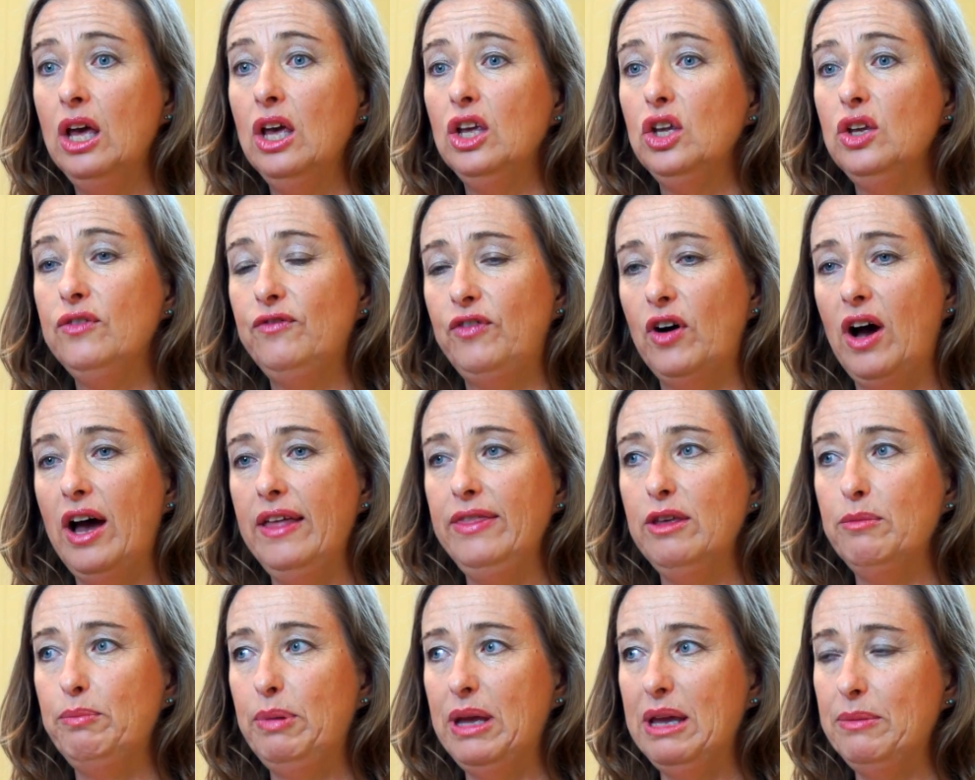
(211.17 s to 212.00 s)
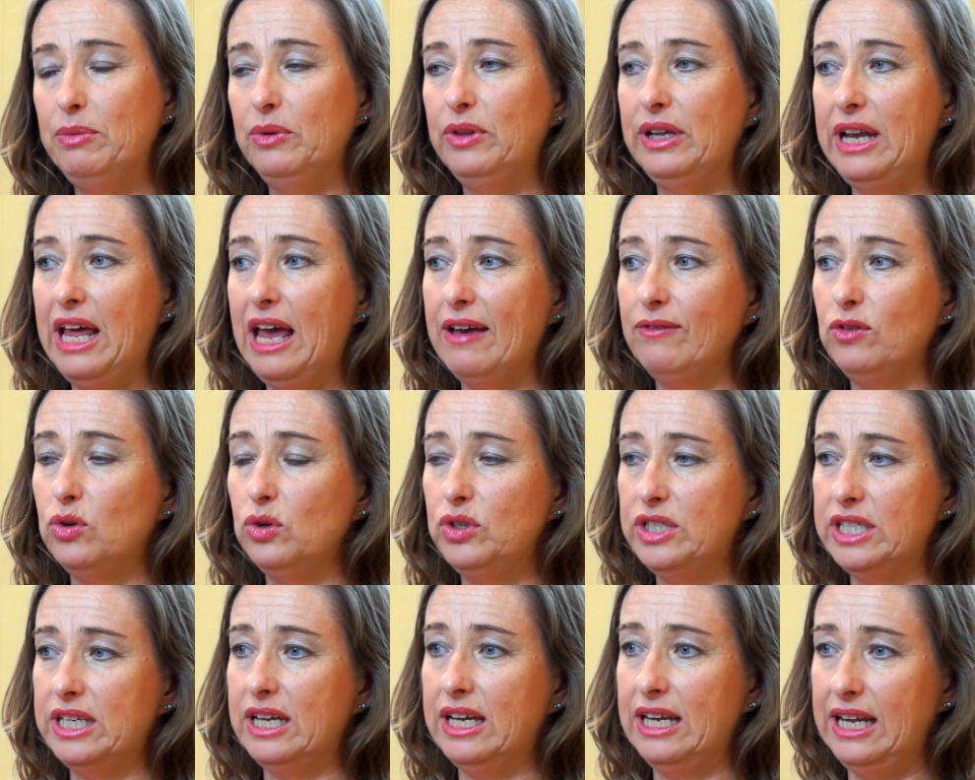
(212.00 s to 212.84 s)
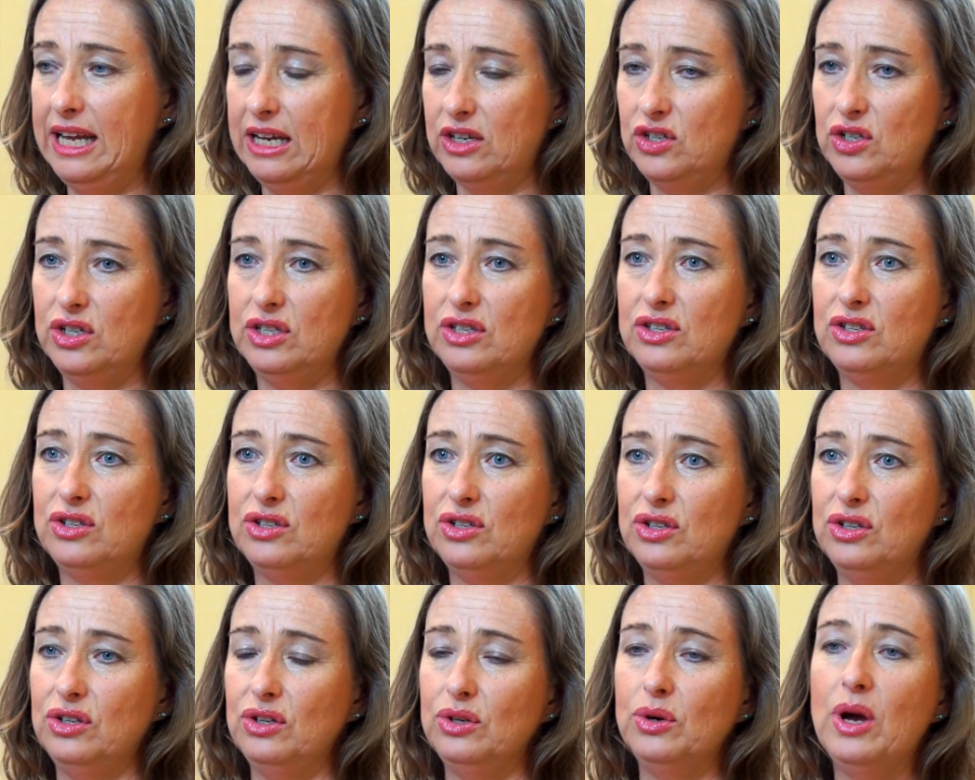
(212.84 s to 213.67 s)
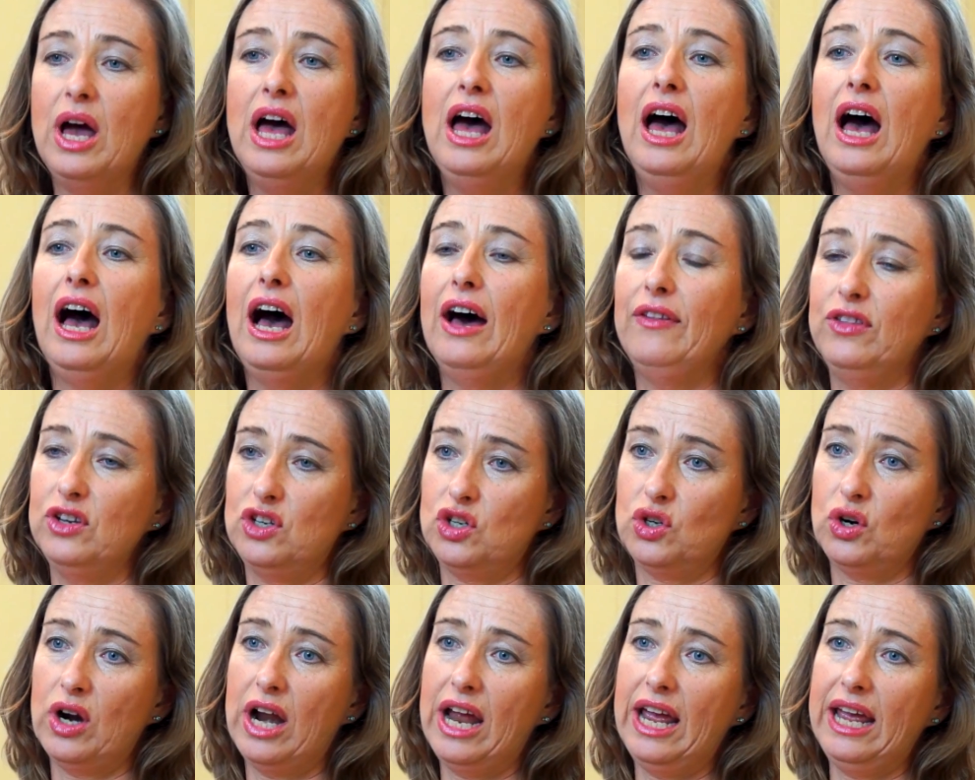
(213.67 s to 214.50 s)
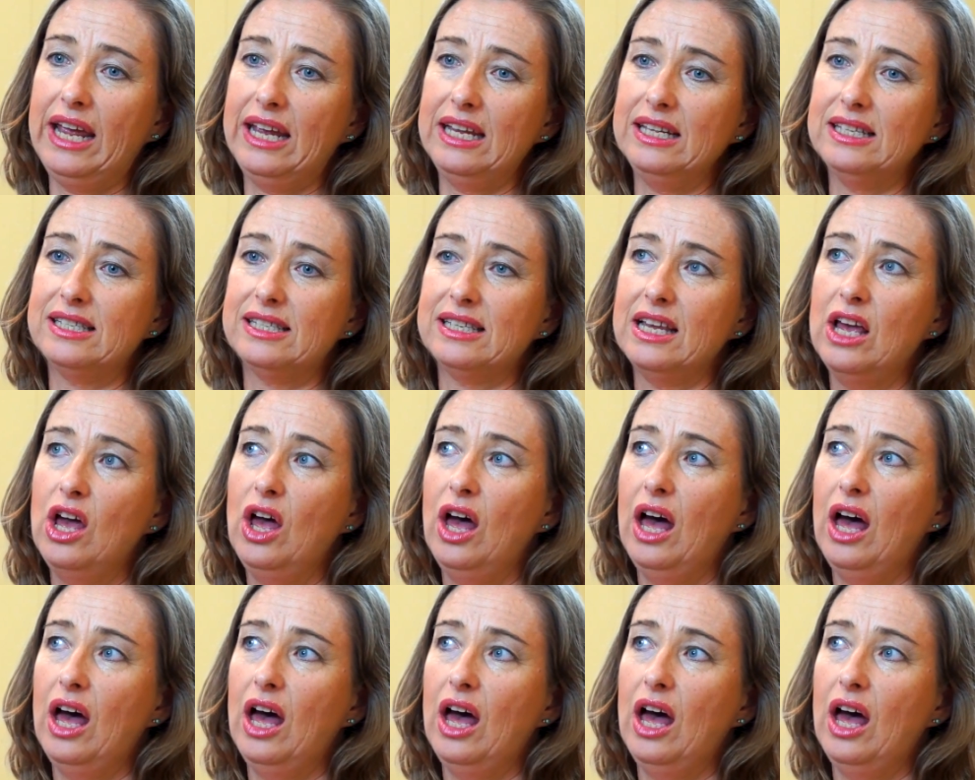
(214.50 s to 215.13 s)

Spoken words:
You find that people that have good connections to other trades,